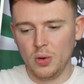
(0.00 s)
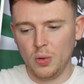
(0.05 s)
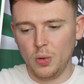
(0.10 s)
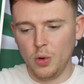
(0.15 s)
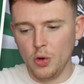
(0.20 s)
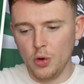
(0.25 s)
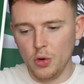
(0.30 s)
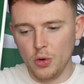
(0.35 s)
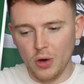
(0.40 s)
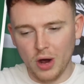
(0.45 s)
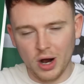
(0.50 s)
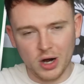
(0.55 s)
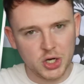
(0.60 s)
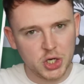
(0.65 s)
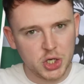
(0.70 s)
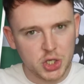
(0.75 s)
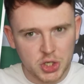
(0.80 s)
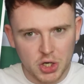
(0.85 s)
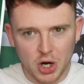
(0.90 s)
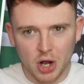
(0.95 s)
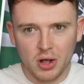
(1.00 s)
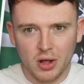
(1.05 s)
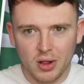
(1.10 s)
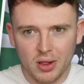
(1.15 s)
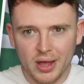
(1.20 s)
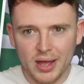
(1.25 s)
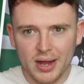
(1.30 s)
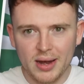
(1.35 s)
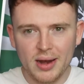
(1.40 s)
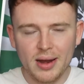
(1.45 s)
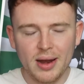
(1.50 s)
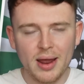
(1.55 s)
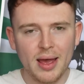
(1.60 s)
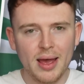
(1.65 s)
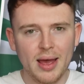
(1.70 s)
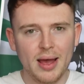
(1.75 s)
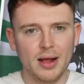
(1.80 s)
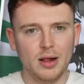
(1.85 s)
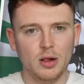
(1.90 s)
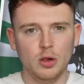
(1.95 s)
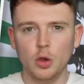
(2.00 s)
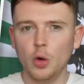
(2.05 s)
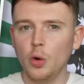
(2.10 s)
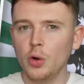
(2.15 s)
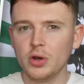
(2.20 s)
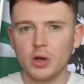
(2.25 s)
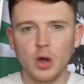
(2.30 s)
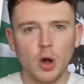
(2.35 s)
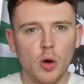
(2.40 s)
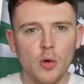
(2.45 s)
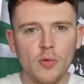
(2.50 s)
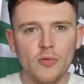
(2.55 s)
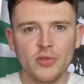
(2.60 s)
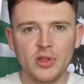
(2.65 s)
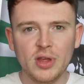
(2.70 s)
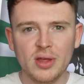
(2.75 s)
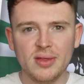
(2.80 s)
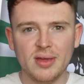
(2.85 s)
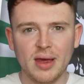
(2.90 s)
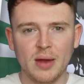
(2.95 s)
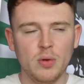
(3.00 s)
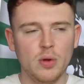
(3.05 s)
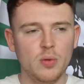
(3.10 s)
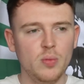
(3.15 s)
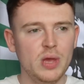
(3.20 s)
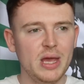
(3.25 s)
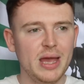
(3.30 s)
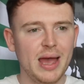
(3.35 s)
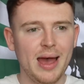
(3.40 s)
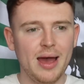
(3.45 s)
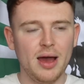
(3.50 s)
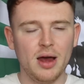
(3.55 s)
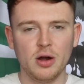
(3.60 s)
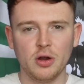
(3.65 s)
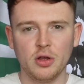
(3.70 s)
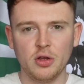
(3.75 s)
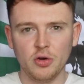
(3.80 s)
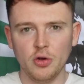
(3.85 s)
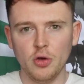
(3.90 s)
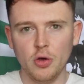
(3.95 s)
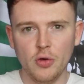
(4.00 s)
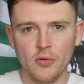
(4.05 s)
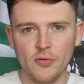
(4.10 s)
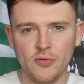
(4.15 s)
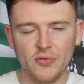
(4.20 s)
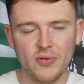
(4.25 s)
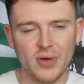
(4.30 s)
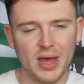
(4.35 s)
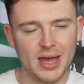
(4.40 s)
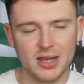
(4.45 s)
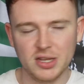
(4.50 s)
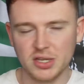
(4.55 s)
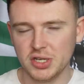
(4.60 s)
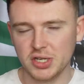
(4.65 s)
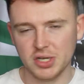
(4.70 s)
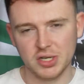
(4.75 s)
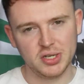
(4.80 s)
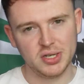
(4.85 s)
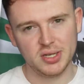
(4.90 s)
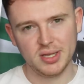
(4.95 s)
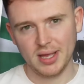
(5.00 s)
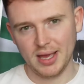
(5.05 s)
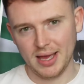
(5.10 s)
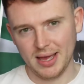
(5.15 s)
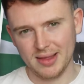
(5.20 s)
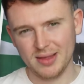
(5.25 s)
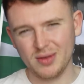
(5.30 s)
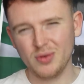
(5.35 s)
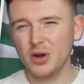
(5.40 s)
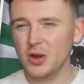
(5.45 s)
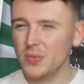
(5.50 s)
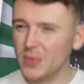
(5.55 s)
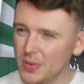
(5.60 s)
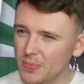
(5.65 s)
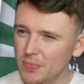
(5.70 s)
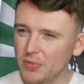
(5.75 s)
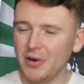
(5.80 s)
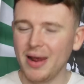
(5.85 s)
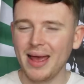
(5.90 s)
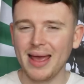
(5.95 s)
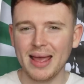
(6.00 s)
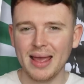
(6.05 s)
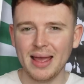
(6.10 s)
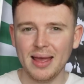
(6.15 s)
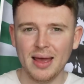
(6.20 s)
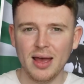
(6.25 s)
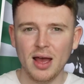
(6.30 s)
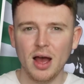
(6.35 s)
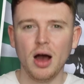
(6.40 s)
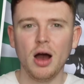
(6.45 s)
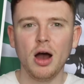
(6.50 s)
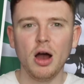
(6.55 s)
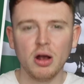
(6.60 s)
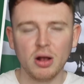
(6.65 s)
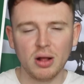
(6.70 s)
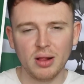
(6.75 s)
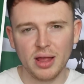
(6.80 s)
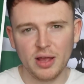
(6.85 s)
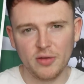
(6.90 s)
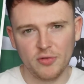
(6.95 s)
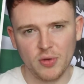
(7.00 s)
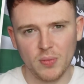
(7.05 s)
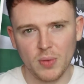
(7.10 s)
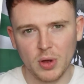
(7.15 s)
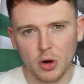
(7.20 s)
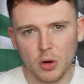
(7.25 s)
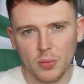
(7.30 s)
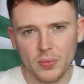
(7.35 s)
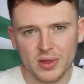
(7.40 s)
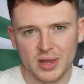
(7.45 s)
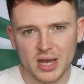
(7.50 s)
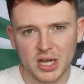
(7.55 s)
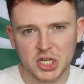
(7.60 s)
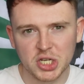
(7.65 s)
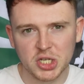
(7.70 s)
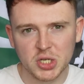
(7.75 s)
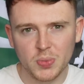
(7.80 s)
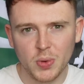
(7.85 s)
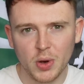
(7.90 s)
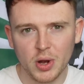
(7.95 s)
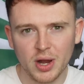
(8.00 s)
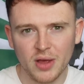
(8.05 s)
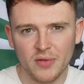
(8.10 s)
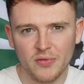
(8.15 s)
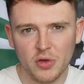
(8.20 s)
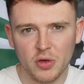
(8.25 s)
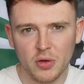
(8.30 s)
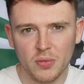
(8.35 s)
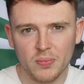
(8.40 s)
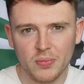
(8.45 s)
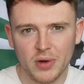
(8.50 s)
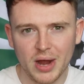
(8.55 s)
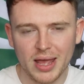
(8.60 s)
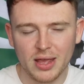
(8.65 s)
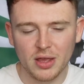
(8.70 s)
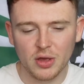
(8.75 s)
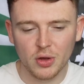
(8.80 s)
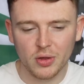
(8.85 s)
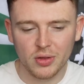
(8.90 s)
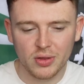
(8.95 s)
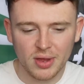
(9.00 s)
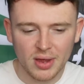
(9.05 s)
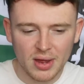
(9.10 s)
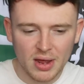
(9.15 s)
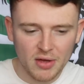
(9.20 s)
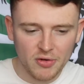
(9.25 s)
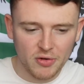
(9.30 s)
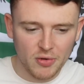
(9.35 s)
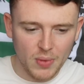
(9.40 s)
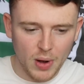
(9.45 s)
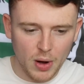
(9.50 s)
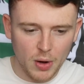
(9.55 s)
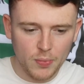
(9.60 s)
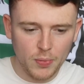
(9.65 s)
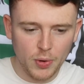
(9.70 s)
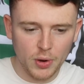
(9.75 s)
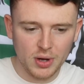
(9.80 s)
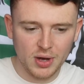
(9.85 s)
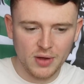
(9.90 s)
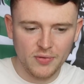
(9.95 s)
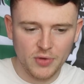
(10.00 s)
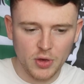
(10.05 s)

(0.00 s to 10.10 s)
who are struggling, low in confidence, and when we hit our groove, it's going to be pretty ugly from an opposition's point of view and pretty good from our point of